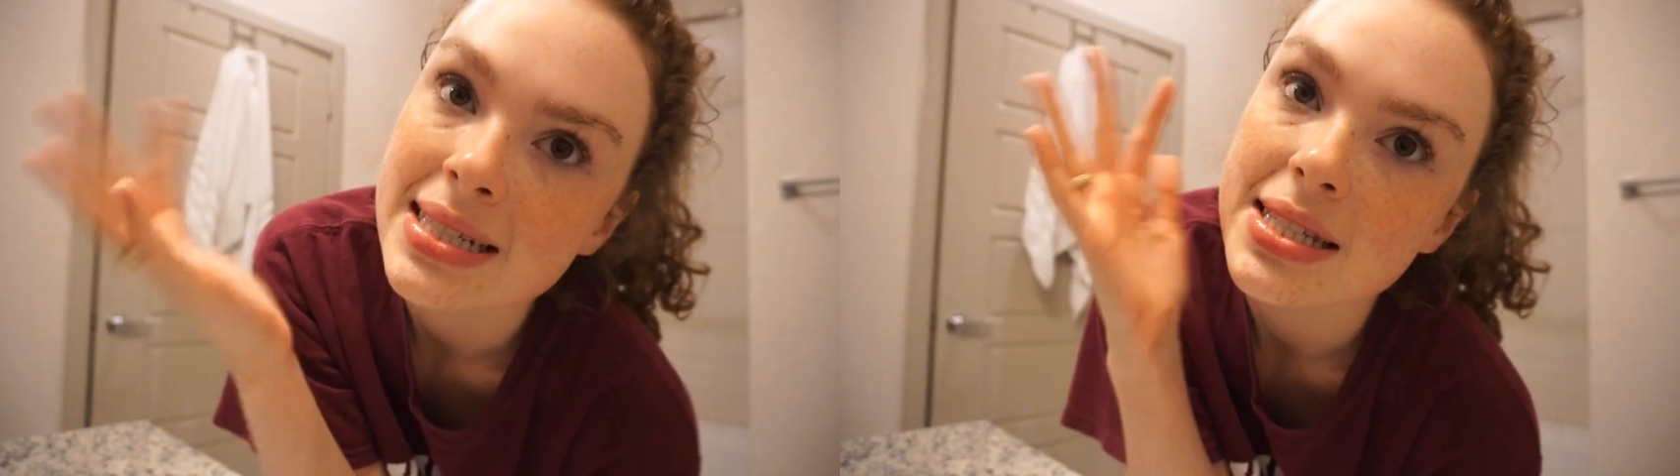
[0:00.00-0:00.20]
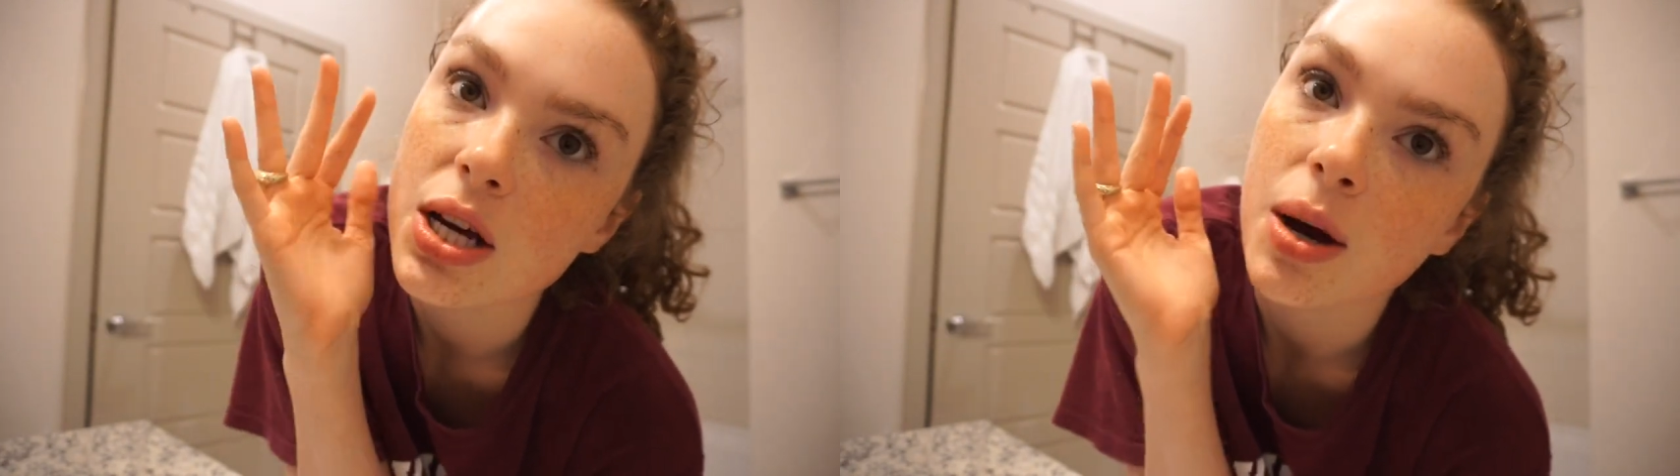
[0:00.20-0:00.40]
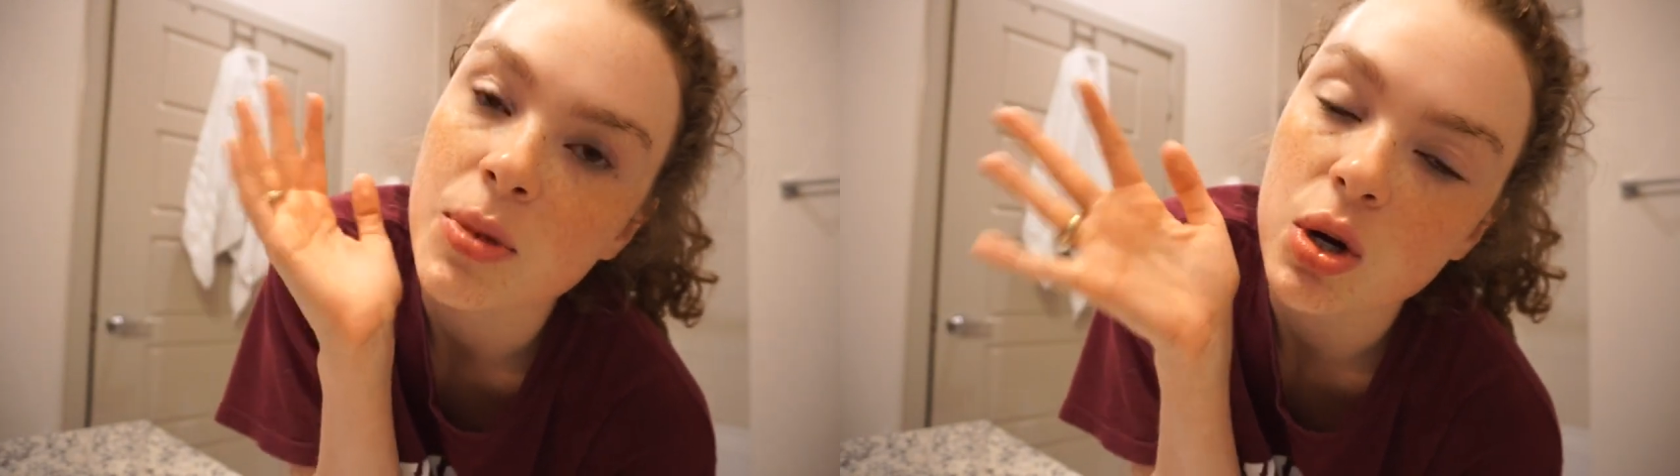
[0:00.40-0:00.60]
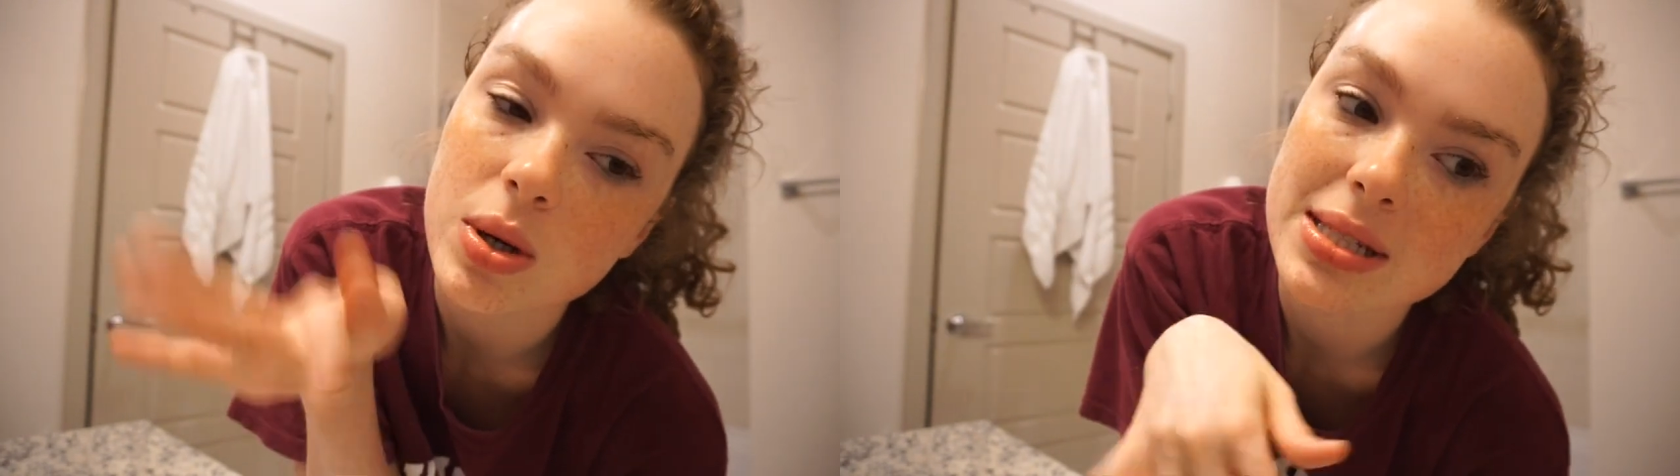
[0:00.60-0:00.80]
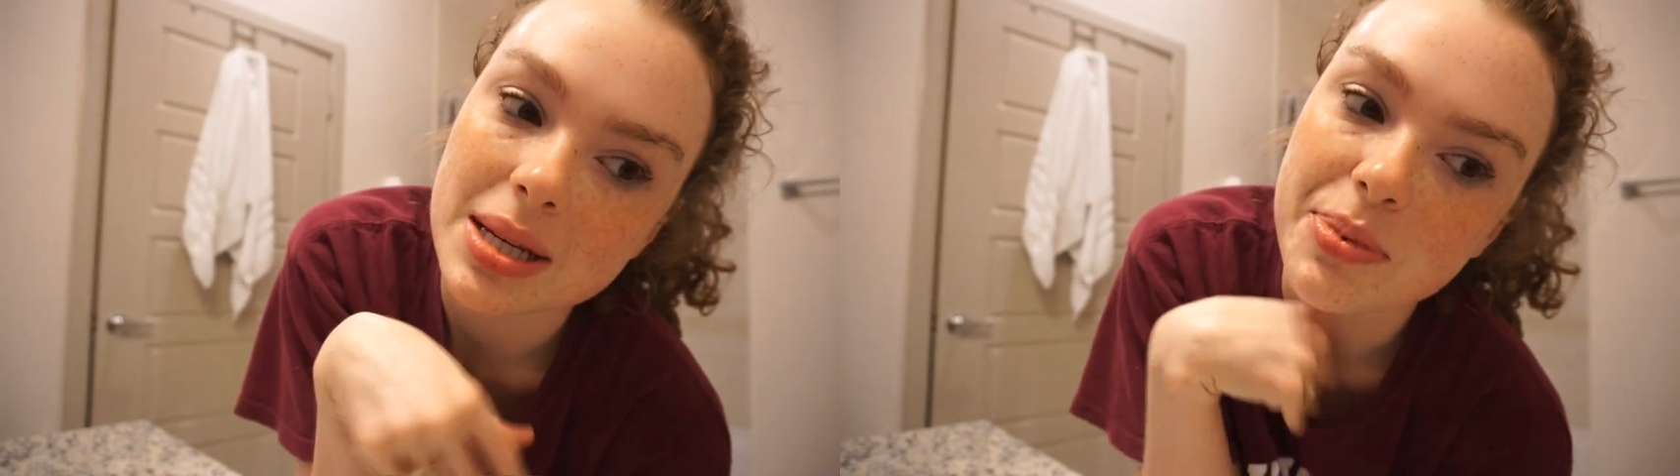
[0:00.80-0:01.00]
So I'm not
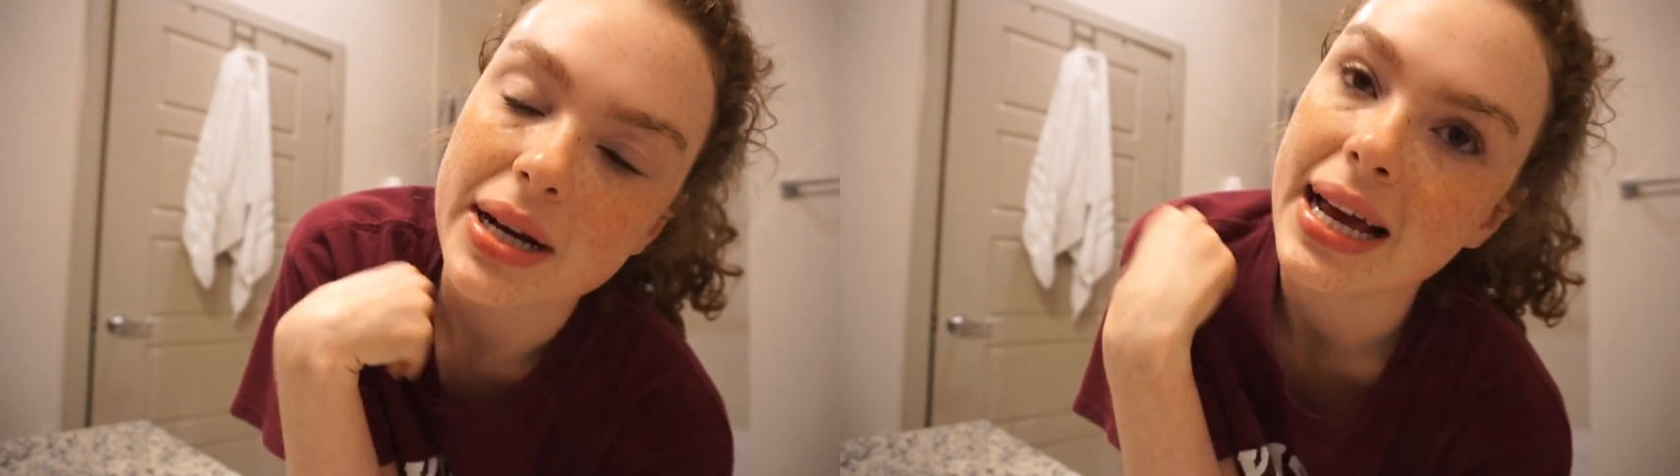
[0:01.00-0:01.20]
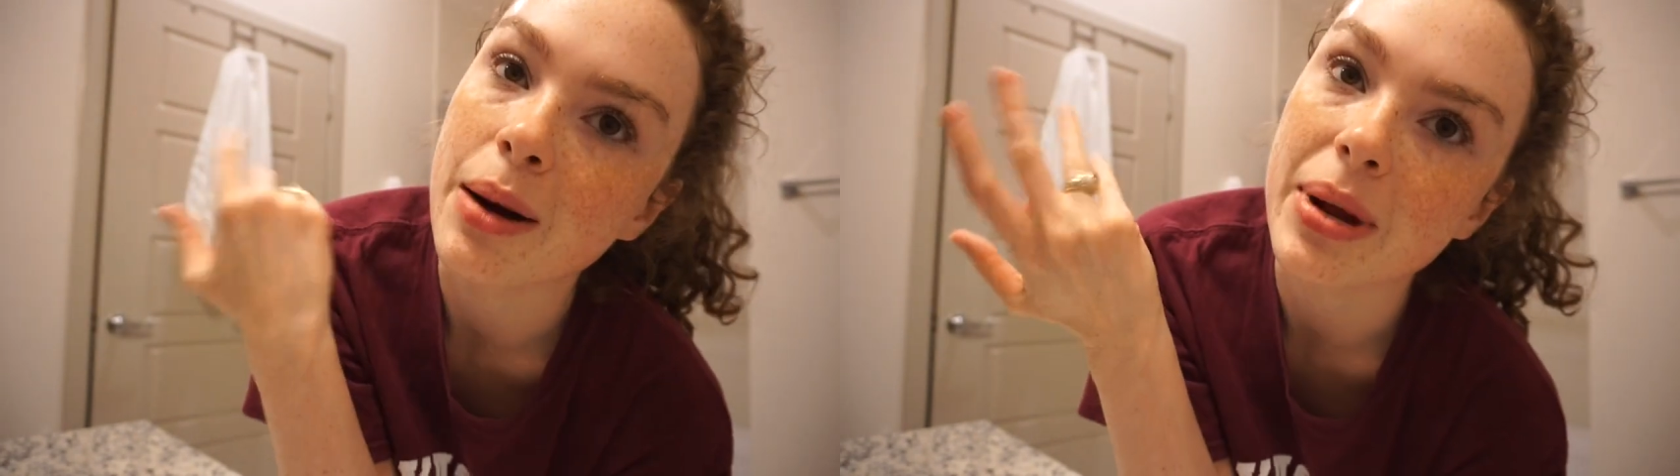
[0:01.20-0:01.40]
going to sleep right now,